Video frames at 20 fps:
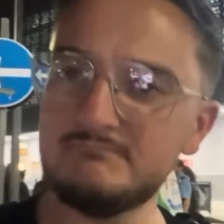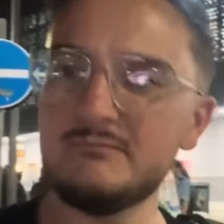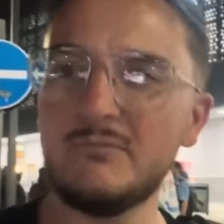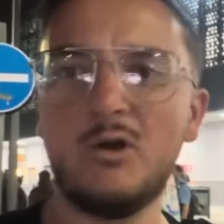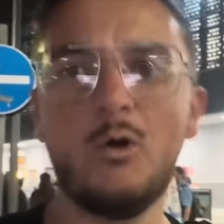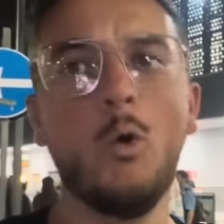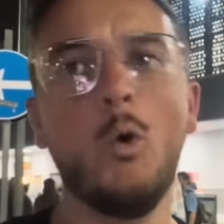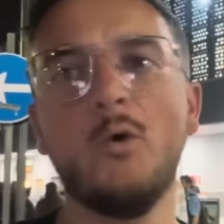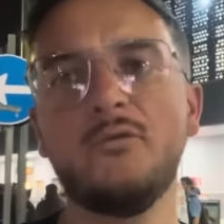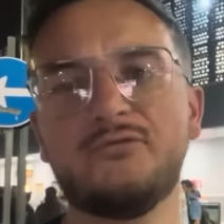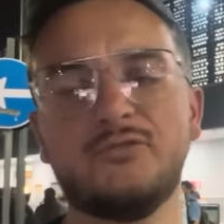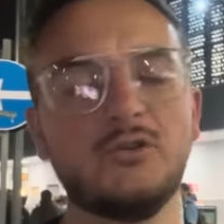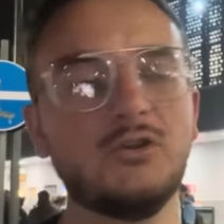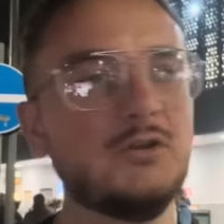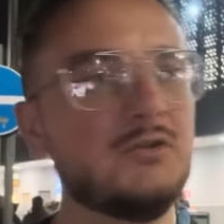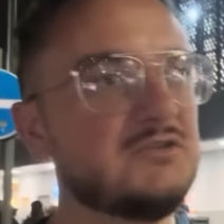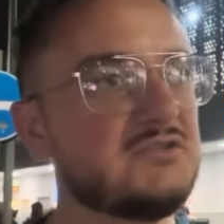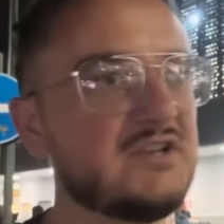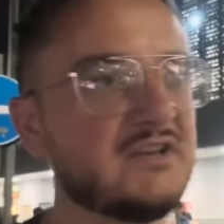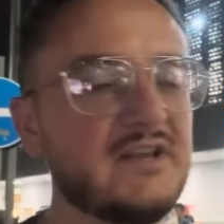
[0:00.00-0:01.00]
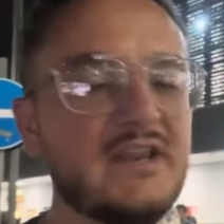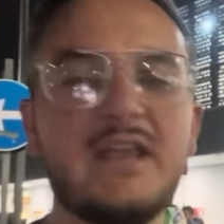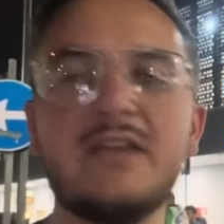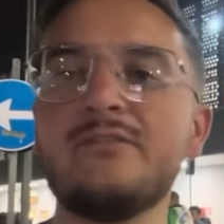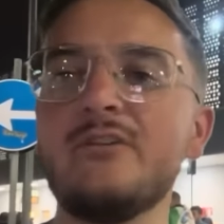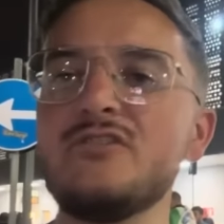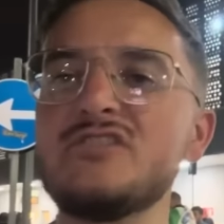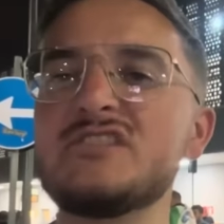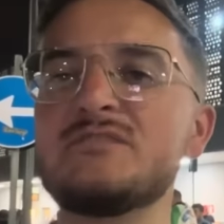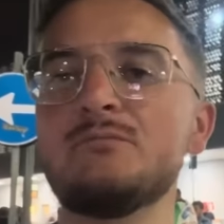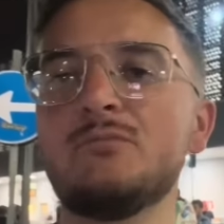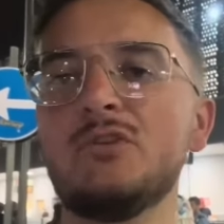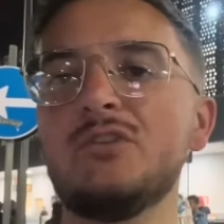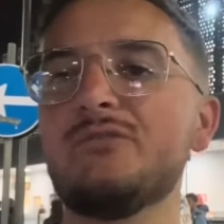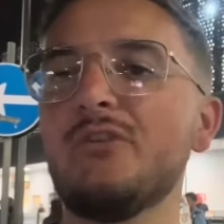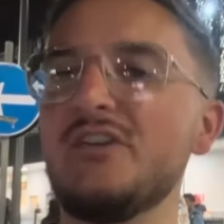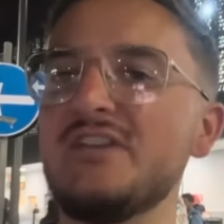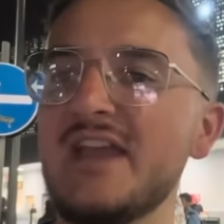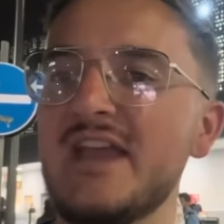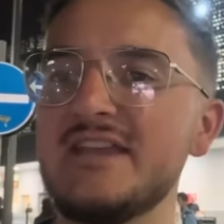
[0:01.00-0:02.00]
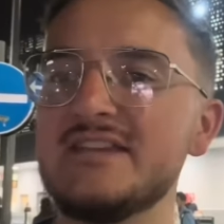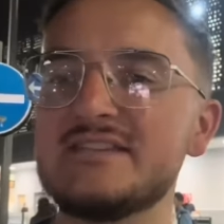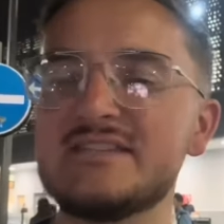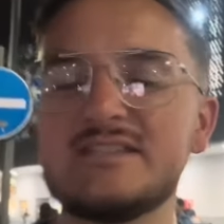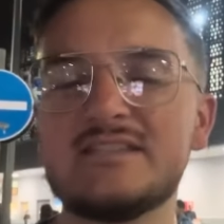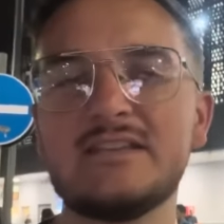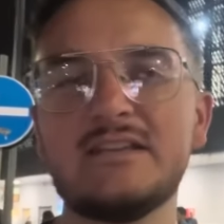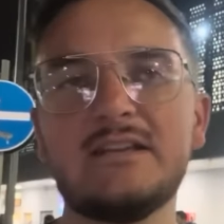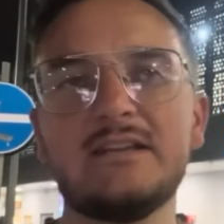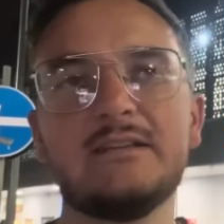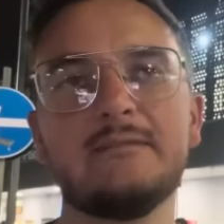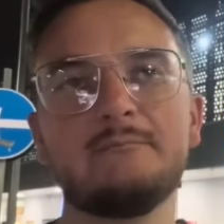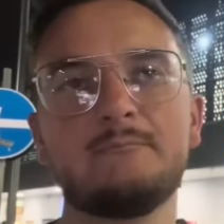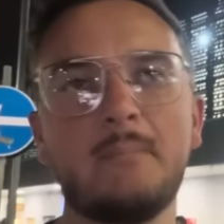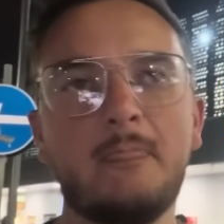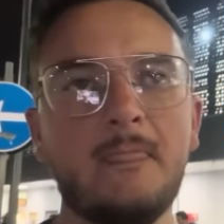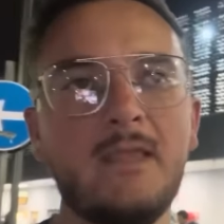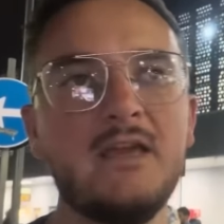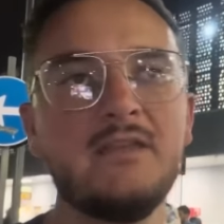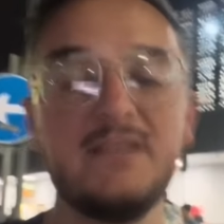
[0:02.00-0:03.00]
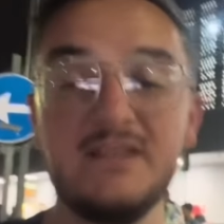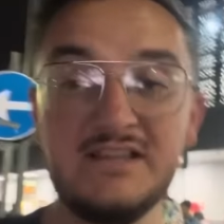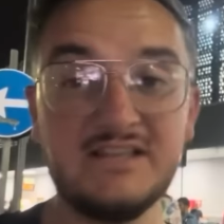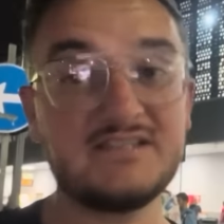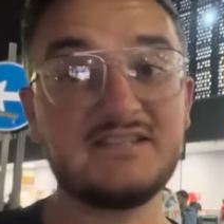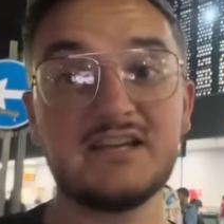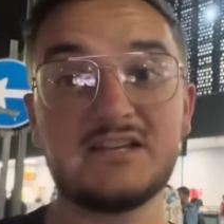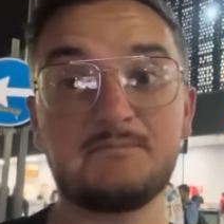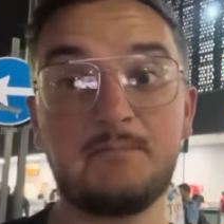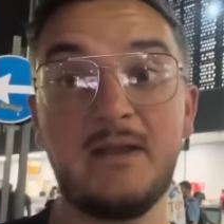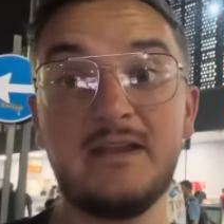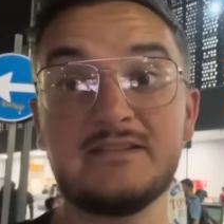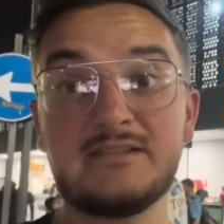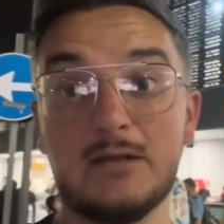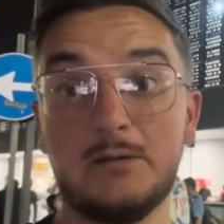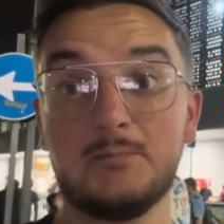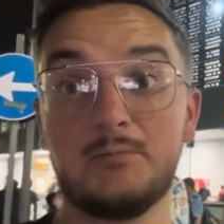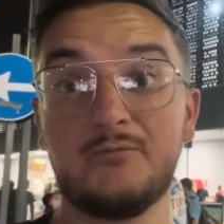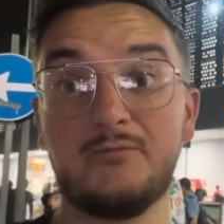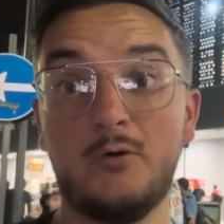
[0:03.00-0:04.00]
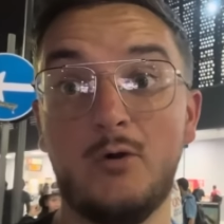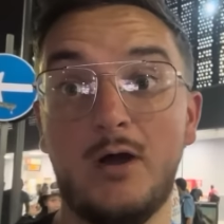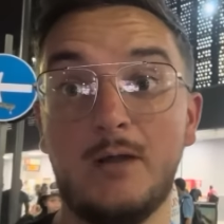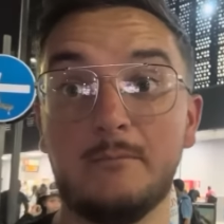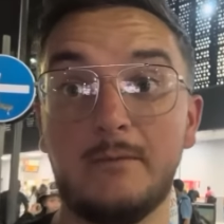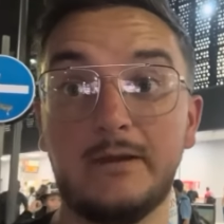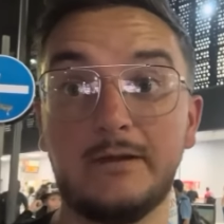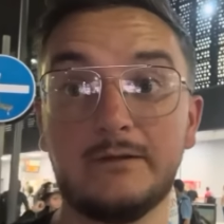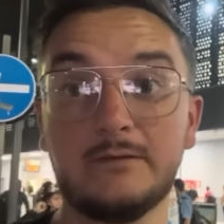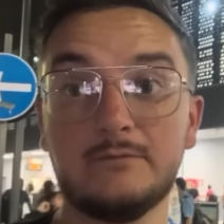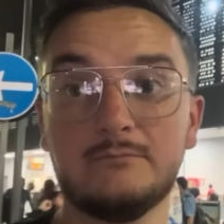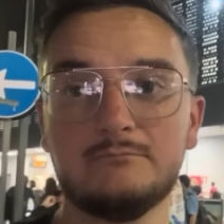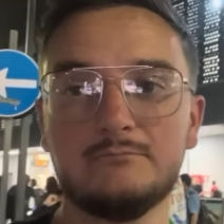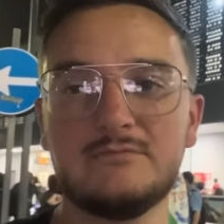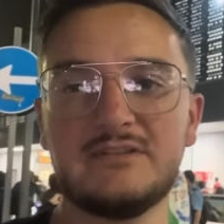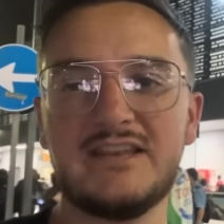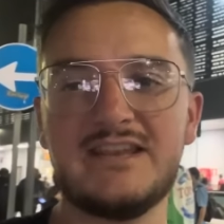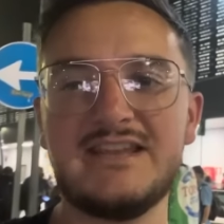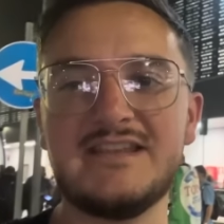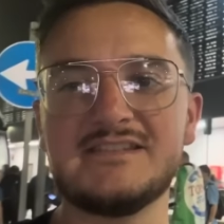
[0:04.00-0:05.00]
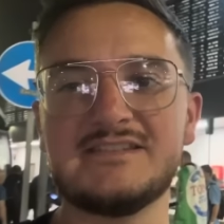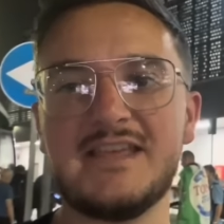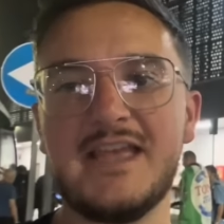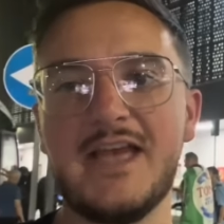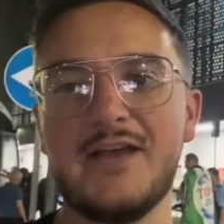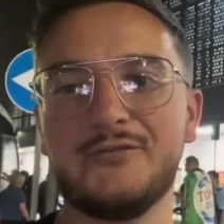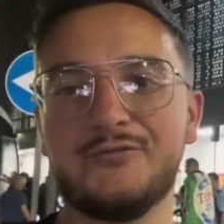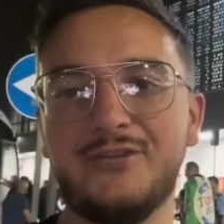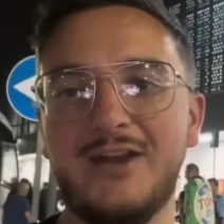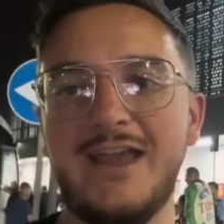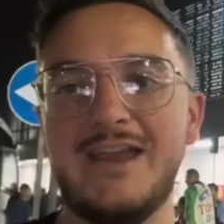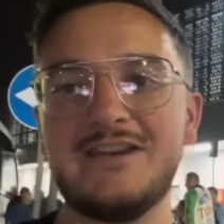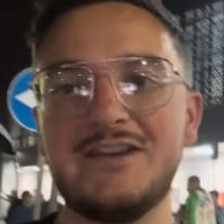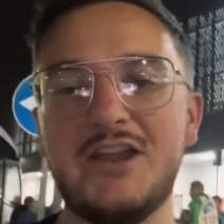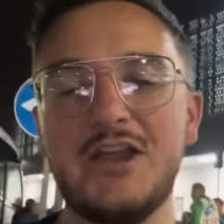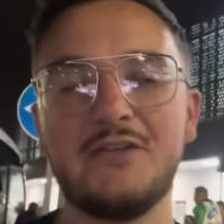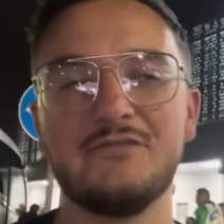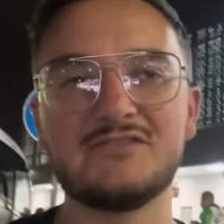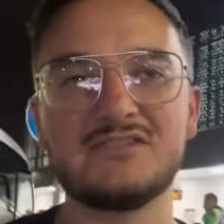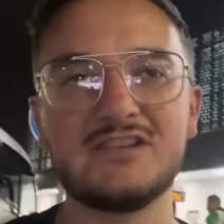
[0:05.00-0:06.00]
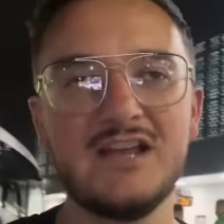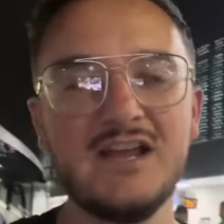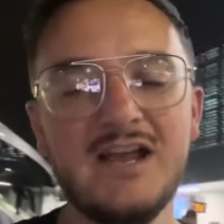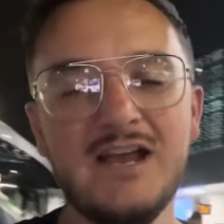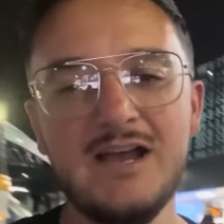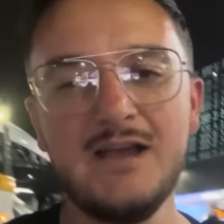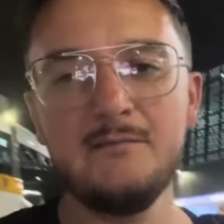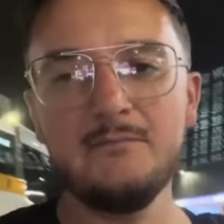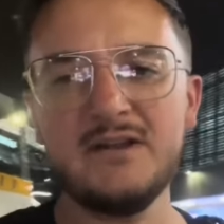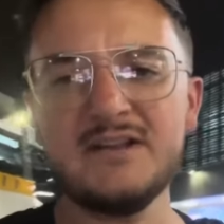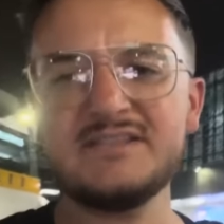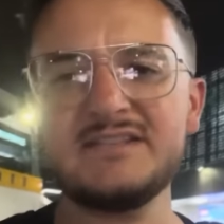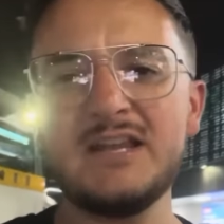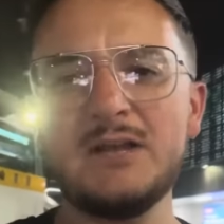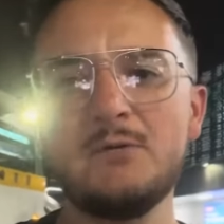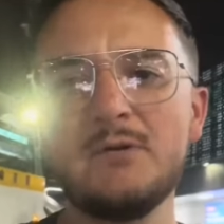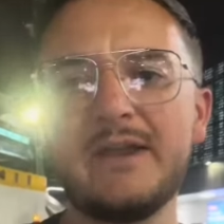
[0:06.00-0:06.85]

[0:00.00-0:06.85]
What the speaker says: Awful. Today, very smooth, very nice. I think the 6 pints helped beforehand, mate, to ease the air. Flight nerves. Let's see how we